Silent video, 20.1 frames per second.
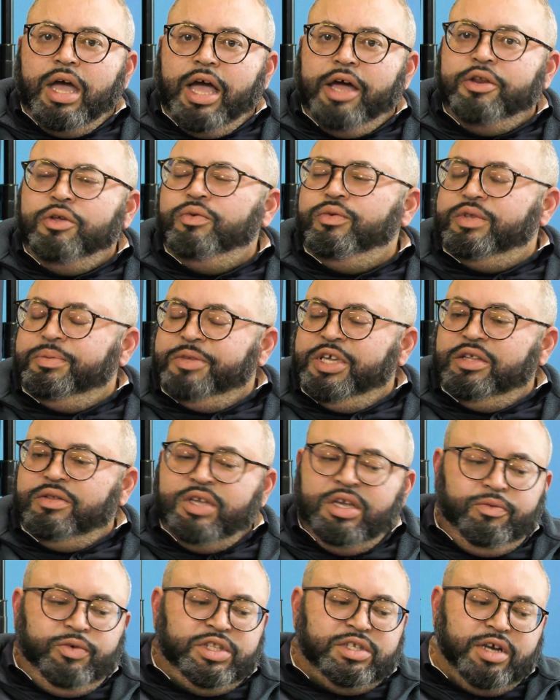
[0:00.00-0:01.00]
do you? I
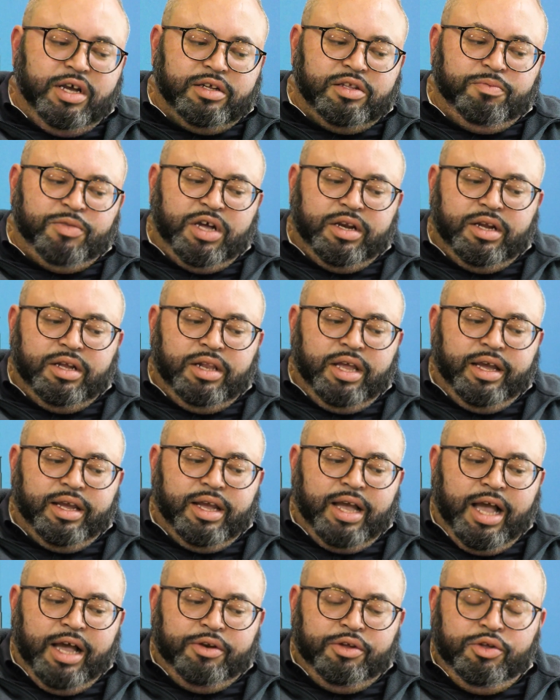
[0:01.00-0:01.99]
mean, we talked about it. Like,
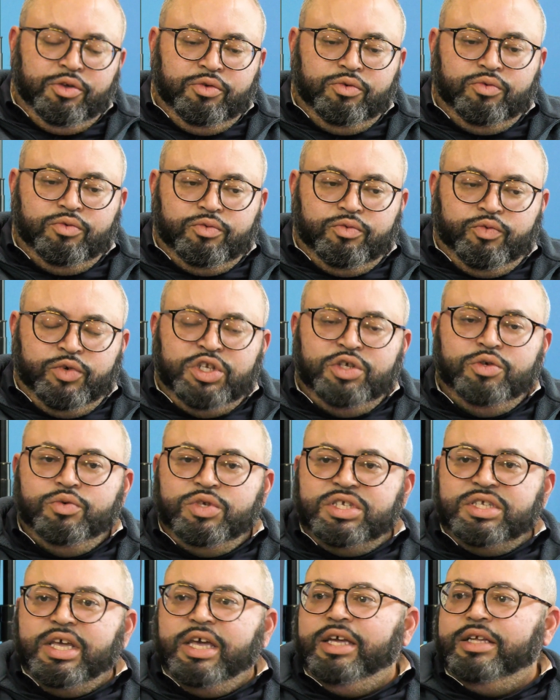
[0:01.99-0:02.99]
what do you
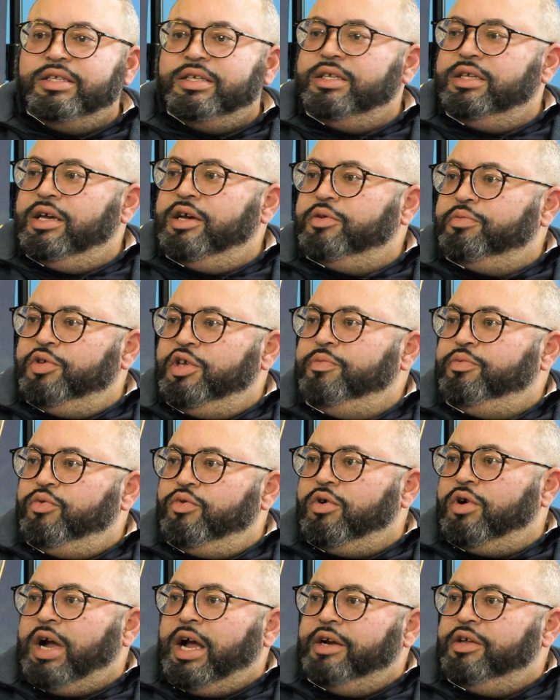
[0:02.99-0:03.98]
say to young people,
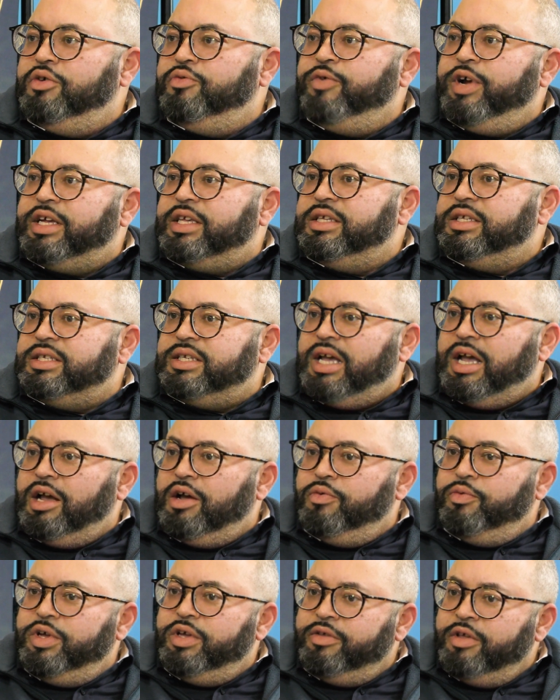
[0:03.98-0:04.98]
or how do you
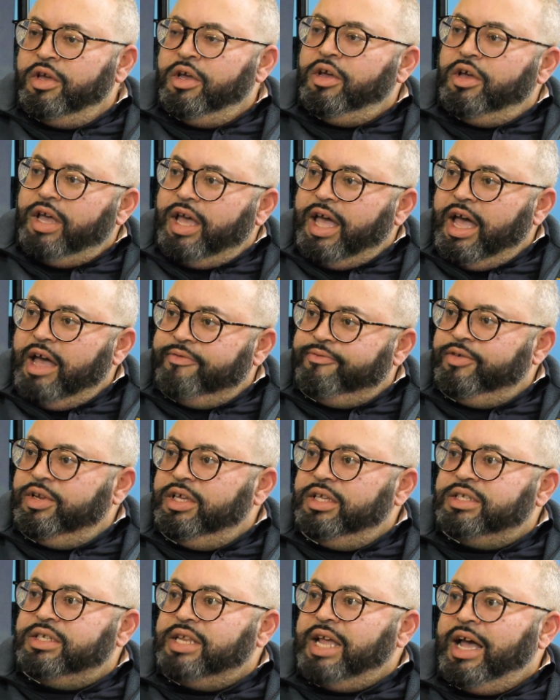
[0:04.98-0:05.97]
reconcile with
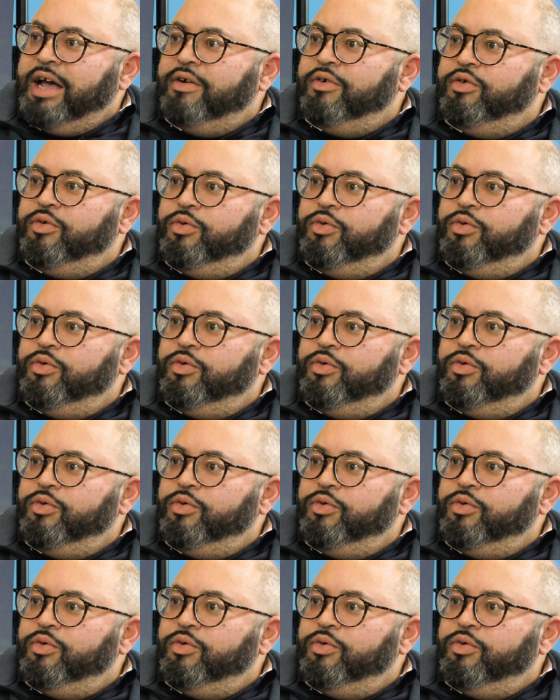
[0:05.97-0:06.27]
athletes now